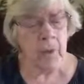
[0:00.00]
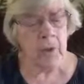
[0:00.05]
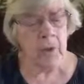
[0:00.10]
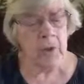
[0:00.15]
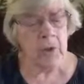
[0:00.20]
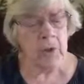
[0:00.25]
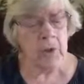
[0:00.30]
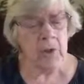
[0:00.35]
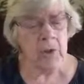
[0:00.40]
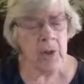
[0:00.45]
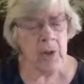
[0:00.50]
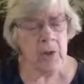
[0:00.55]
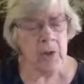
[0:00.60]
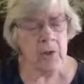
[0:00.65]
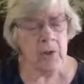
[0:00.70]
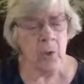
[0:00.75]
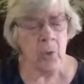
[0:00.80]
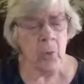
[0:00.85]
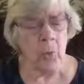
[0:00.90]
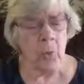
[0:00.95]
"Janus
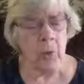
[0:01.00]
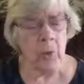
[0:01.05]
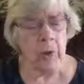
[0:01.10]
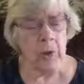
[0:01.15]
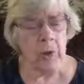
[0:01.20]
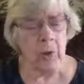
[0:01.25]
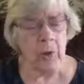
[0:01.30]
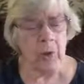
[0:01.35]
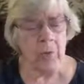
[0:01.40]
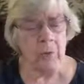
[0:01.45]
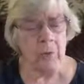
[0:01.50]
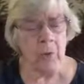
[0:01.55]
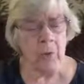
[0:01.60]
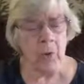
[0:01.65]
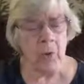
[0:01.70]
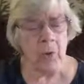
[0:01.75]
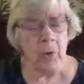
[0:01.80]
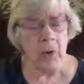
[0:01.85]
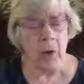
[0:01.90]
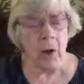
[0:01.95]
don't wee on the
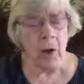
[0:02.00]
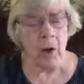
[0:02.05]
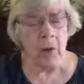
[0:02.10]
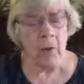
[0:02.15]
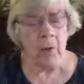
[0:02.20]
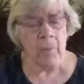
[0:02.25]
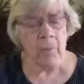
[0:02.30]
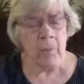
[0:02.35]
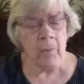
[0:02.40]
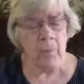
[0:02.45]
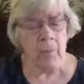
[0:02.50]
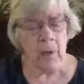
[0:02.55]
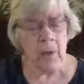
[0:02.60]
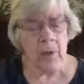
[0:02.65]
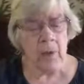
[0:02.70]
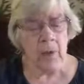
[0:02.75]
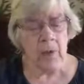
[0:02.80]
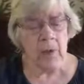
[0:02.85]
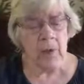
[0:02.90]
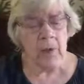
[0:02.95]
floor, Doc."
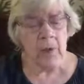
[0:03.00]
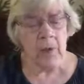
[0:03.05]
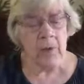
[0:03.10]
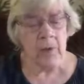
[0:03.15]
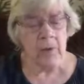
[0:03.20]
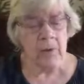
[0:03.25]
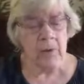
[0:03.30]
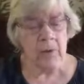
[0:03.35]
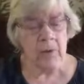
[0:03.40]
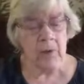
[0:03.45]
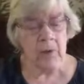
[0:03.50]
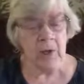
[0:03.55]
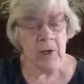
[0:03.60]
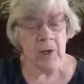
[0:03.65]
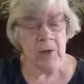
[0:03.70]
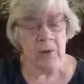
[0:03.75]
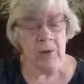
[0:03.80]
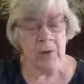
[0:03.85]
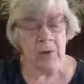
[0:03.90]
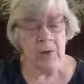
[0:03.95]

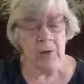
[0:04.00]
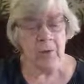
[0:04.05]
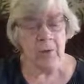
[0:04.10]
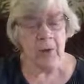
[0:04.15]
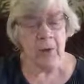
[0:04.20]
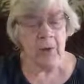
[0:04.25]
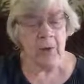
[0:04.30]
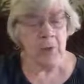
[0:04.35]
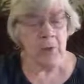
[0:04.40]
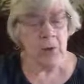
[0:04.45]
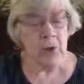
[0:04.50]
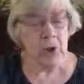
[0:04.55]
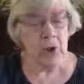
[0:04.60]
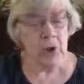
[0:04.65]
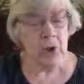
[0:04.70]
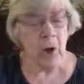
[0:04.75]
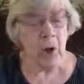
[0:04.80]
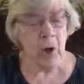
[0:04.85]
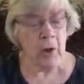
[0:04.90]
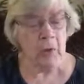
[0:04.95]
Janus's father was
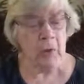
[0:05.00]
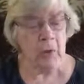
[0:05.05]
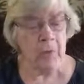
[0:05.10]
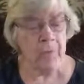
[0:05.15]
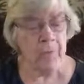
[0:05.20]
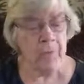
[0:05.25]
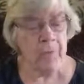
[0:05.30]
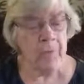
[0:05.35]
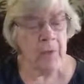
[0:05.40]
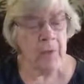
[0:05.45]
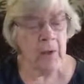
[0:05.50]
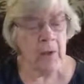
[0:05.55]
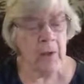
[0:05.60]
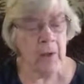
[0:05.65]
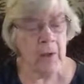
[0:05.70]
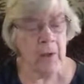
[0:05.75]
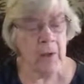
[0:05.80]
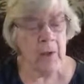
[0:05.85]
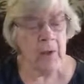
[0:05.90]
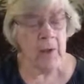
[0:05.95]
shocked.
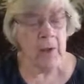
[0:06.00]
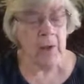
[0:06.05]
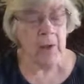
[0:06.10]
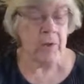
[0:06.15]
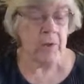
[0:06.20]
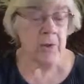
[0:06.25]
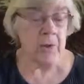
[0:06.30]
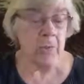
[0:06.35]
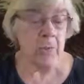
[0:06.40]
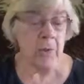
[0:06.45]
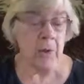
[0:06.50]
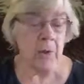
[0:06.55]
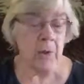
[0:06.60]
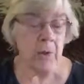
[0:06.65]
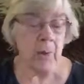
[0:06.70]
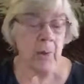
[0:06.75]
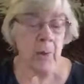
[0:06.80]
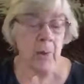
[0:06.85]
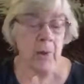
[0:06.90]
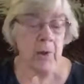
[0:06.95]
Janus's mother
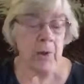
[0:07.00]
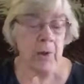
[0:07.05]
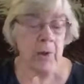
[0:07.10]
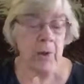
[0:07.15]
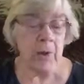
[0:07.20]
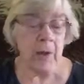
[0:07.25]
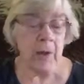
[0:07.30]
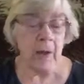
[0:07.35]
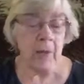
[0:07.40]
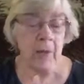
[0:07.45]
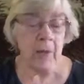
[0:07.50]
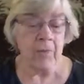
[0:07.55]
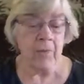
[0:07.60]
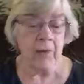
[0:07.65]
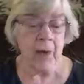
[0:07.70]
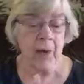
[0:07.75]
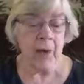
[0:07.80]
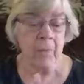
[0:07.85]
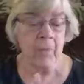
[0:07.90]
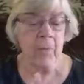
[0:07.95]
broke in to
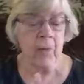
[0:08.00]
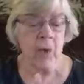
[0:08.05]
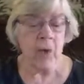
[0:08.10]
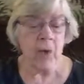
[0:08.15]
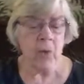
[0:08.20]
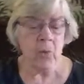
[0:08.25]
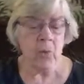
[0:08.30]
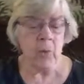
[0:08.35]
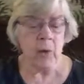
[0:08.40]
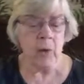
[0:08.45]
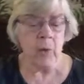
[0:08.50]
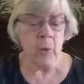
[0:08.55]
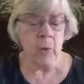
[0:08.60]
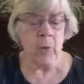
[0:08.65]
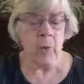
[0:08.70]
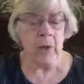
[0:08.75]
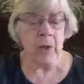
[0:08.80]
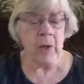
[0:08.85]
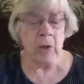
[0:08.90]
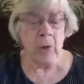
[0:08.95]
clarify. "'Twarn't
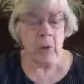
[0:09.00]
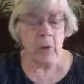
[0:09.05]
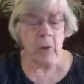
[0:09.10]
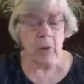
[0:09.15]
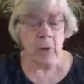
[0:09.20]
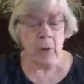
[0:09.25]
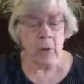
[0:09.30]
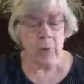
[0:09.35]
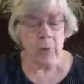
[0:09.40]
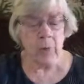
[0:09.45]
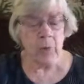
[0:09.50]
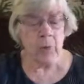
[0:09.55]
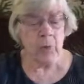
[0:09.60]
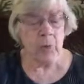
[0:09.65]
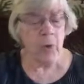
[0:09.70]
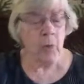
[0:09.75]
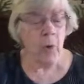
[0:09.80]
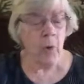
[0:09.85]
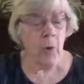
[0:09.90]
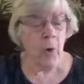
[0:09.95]
wee, Earl.
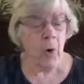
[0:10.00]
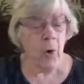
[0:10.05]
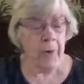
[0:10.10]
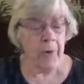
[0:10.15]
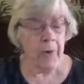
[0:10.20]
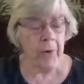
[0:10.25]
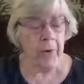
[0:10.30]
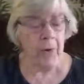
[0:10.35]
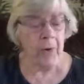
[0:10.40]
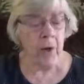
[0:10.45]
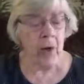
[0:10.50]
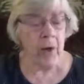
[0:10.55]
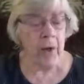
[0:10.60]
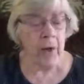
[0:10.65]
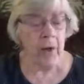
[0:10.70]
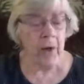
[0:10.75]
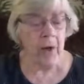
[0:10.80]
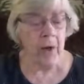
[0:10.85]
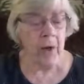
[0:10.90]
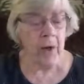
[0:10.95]
'Twere water. Doc
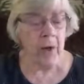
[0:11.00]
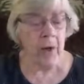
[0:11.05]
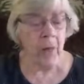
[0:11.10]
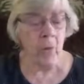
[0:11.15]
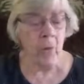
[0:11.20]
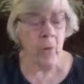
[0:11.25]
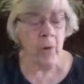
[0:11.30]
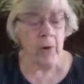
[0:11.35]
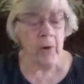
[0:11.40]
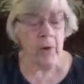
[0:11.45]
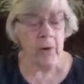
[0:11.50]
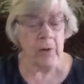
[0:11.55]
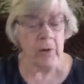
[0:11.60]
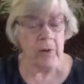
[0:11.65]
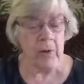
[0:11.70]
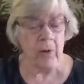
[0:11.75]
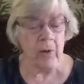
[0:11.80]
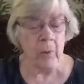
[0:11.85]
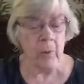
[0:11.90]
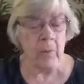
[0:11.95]
here hadn't watered his
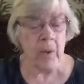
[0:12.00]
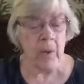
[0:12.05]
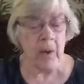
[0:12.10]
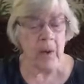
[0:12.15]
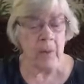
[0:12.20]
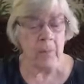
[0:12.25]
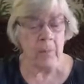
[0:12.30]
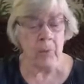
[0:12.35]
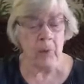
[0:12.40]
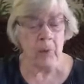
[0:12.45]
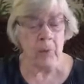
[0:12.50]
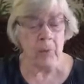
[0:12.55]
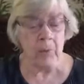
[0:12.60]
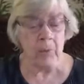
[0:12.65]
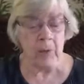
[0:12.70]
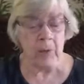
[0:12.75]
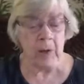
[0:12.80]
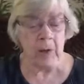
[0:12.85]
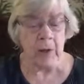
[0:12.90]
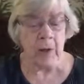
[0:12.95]
little potted palm
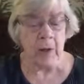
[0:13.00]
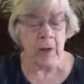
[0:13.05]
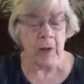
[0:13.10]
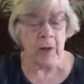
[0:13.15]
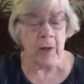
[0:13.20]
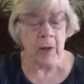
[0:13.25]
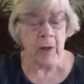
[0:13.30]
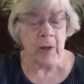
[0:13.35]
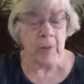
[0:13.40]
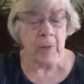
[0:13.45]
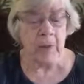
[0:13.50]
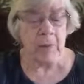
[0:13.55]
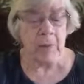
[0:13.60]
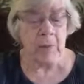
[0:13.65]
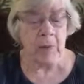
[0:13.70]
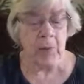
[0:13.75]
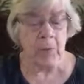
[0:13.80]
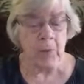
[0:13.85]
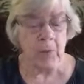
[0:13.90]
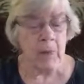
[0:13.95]
tree in maybe
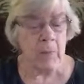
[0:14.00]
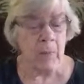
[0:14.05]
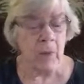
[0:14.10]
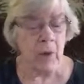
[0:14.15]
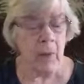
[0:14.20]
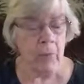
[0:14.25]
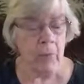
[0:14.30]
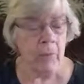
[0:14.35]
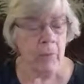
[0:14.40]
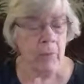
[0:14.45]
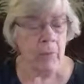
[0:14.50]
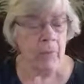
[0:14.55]
3 months.